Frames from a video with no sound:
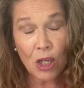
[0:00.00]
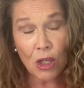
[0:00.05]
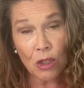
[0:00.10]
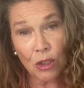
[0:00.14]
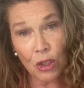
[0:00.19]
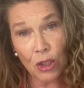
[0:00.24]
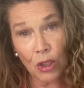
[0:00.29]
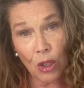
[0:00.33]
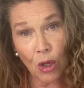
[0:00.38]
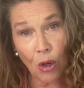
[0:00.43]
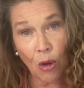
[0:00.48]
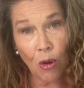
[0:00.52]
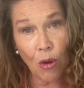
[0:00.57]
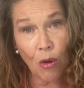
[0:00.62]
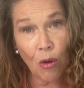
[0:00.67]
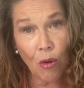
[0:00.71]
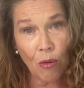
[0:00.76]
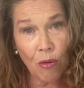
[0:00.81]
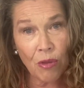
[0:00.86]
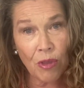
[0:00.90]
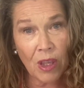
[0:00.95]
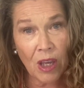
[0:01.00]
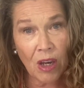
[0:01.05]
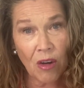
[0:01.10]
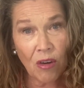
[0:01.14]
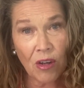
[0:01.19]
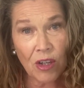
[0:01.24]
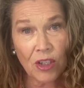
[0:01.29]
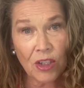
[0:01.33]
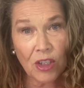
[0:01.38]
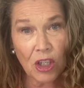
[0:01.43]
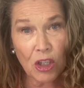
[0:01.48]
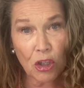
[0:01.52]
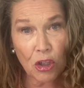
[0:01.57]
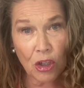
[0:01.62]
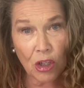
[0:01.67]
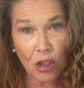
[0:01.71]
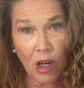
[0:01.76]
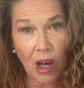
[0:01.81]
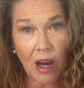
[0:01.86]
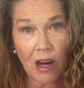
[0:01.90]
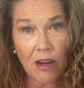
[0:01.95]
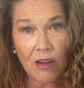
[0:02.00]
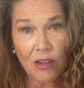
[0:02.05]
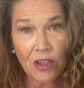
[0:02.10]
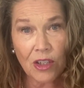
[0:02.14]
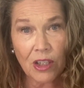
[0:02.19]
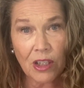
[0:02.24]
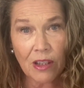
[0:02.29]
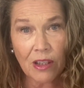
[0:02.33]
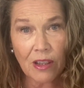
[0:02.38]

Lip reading: So there is a chart